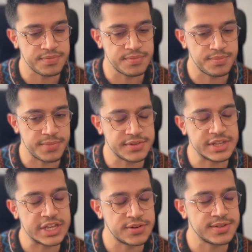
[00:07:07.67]

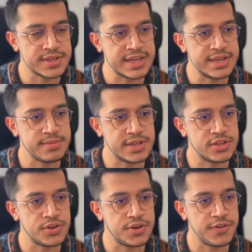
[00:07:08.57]
particular scheme
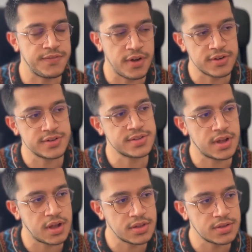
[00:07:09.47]
that you're focused
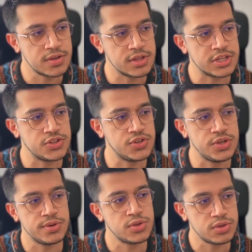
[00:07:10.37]
on like to
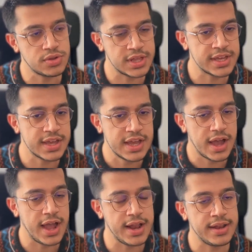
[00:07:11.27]
use
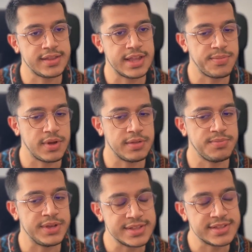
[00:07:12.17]
and
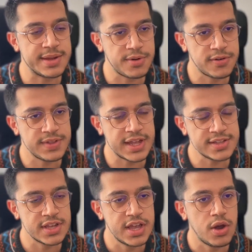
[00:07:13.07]
build top of
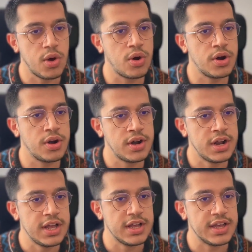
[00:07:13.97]
that, or
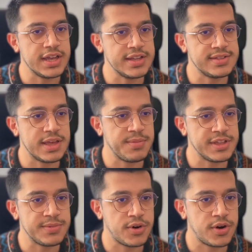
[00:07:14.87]
it's a
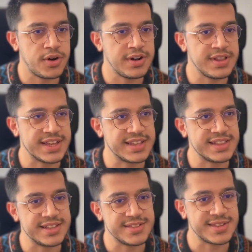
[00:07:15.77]
bit more like
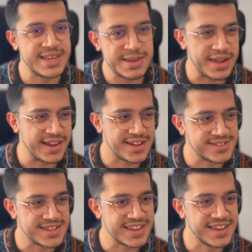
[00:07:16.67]
scheme agnostic?